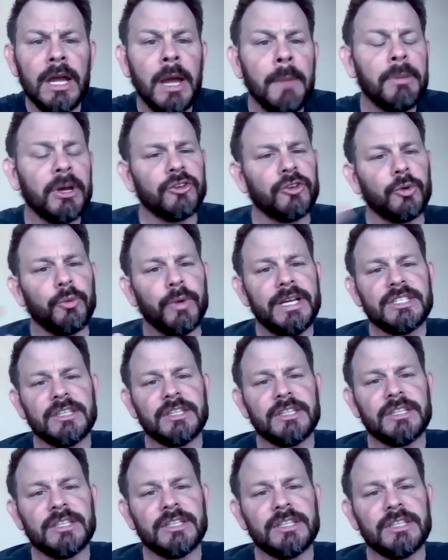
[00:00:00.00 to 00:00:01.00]
Because the
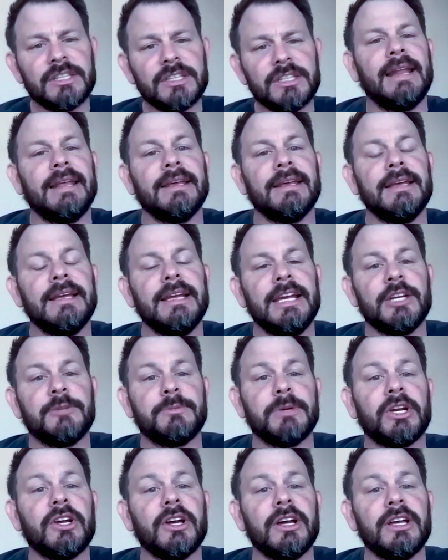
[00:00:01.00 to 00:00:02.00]
reason a parent will pay that
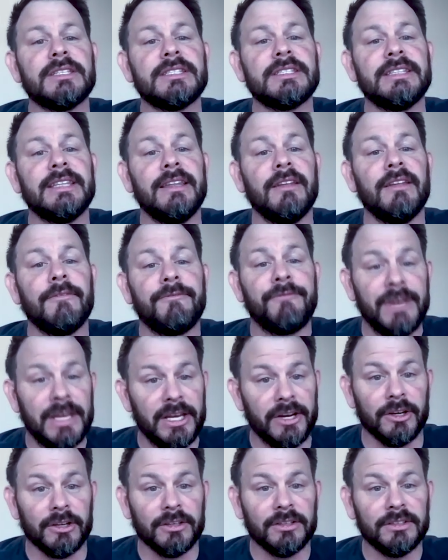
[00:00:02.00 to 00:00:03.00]
is because
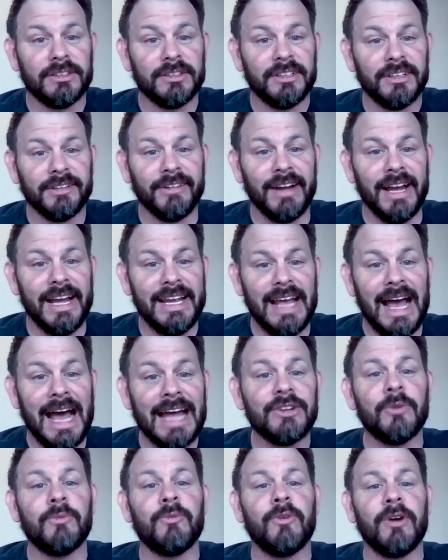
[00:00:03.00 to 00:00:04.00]
fear, right?
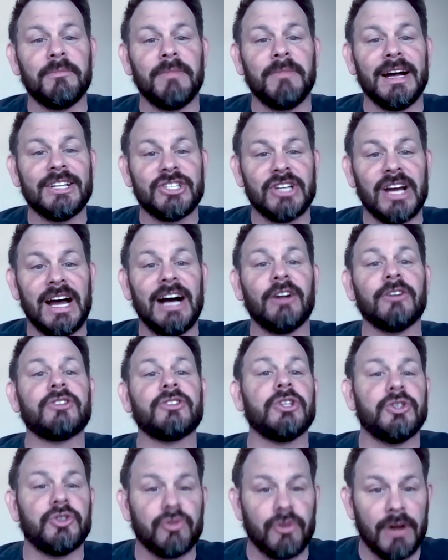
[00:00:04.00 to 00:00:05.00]
I don't want my
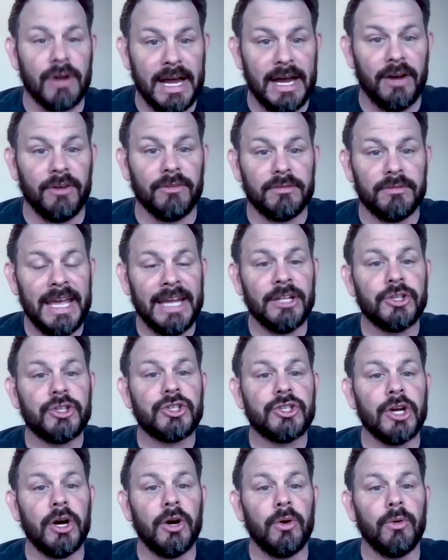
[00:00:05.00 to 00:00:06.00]
child to drown.
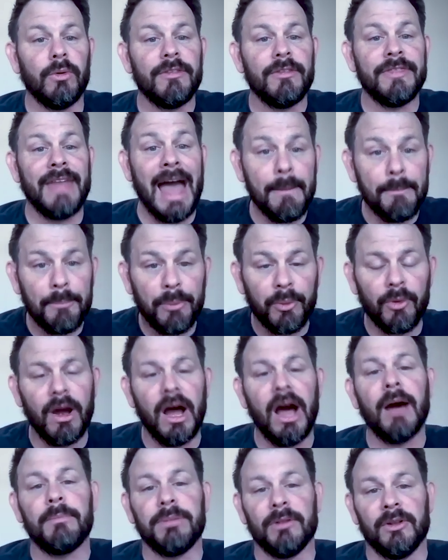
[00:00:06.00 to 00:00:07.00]
And so that
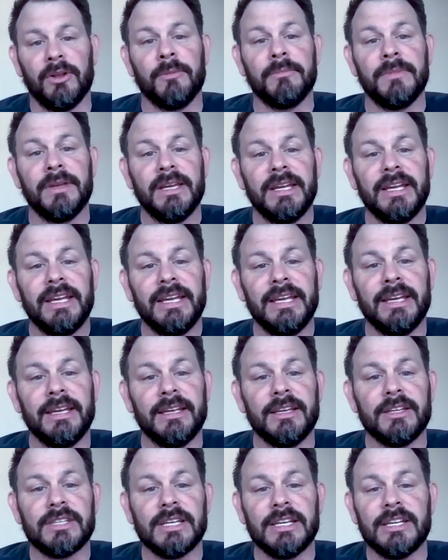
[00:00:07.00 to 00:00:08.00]
problem
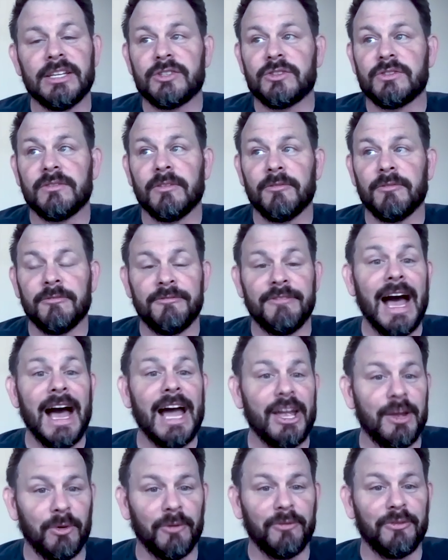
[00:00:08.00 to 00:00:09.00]
is
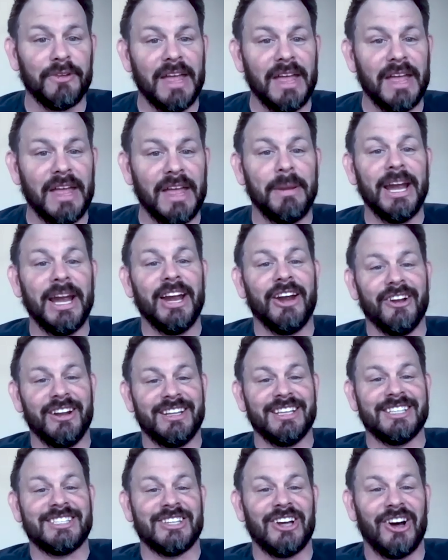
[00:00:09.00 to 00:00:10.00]
valuable for that
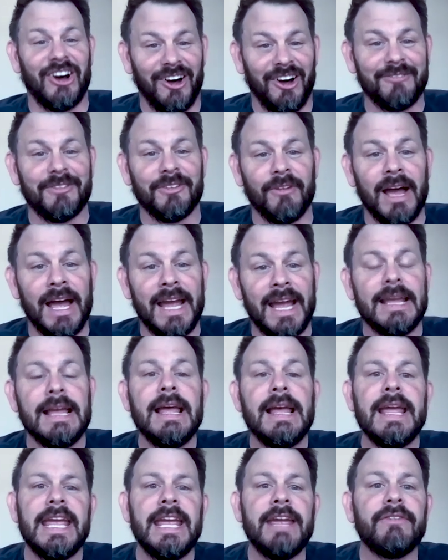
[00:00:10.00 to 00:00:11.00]
parent to solve,
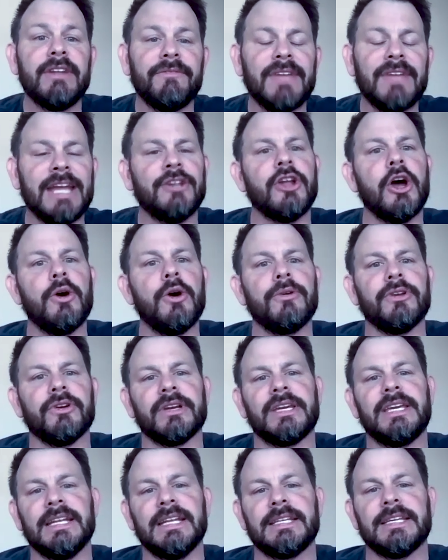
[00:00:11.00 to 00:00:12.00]
right? Even if they know
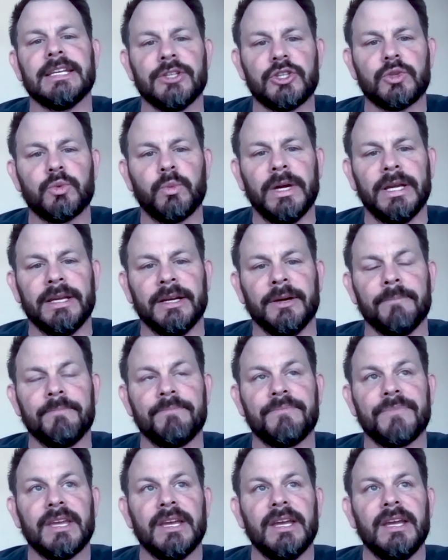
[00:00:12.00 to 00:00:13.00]
their kid can
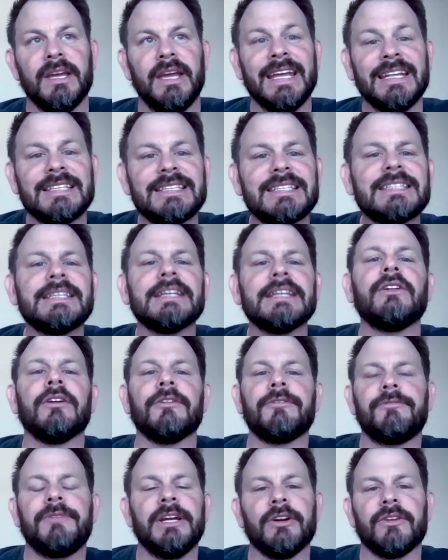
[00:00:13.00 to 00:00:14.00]
swim, it's still
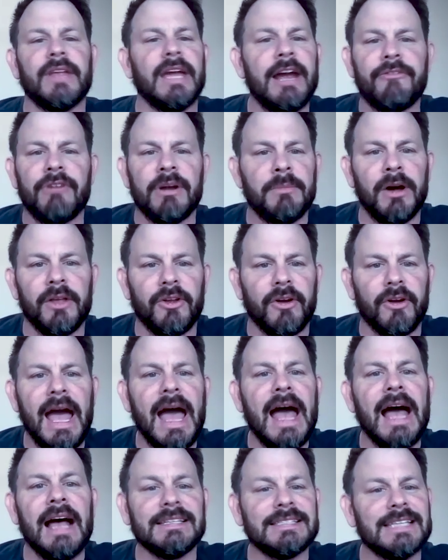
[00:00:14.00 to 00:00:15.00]
a fear that every mother
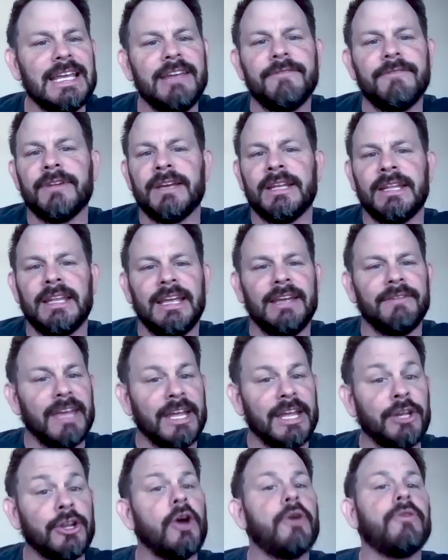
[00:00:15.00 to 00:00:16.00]
has, even if
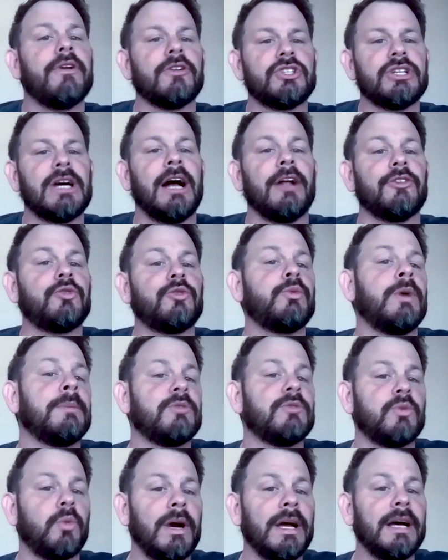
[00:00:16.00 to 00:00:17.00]
they know their child
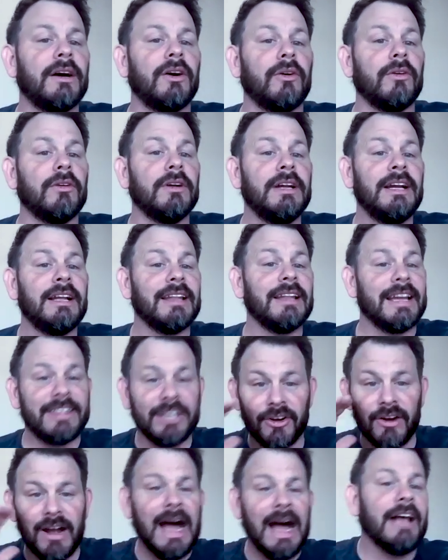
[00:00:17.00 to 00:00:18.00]
swims well.
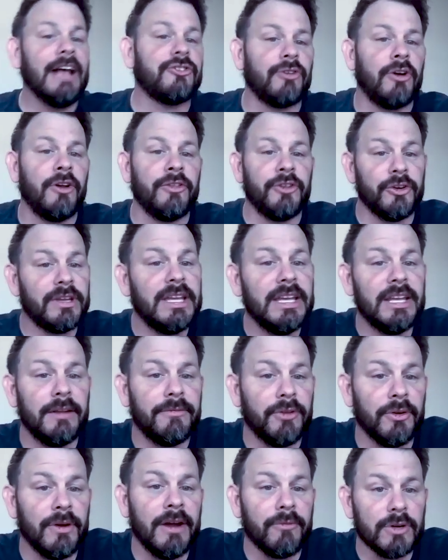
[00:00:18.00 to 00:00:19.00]
Like, their eyes are on their
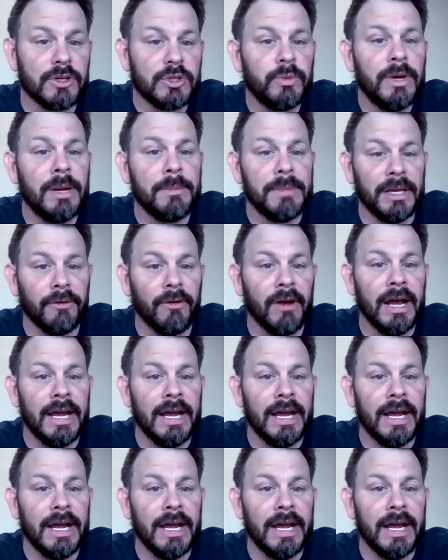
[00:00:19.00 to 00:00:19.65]
kid if they're ever swimming,